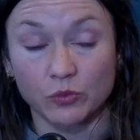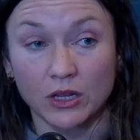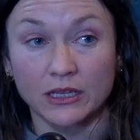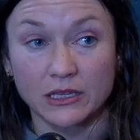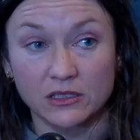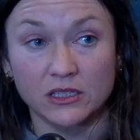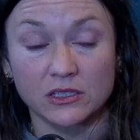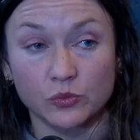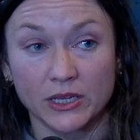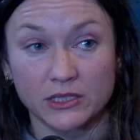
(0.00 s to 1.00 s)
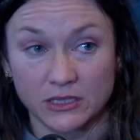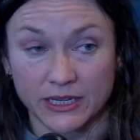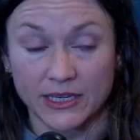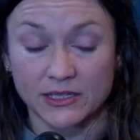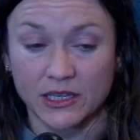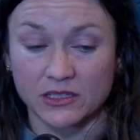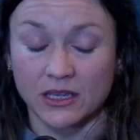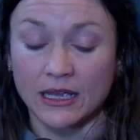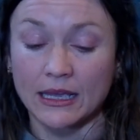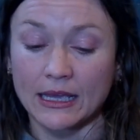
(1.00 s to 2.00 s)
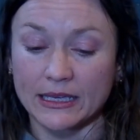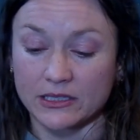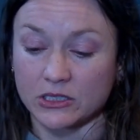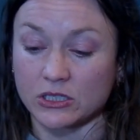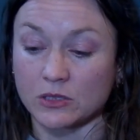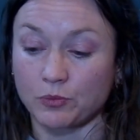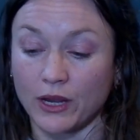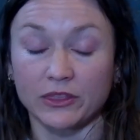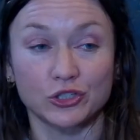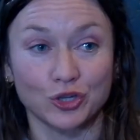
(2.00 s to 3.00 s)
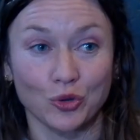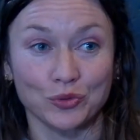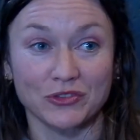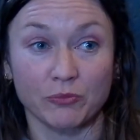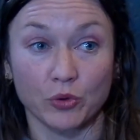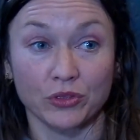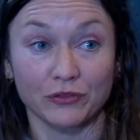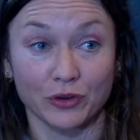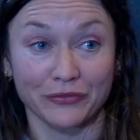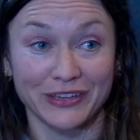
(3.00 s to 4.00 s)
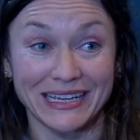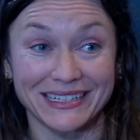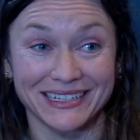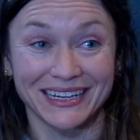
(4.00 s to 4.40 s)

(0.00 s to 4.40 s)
One of the easiest ways to test this is to spread the toes of both of your feet.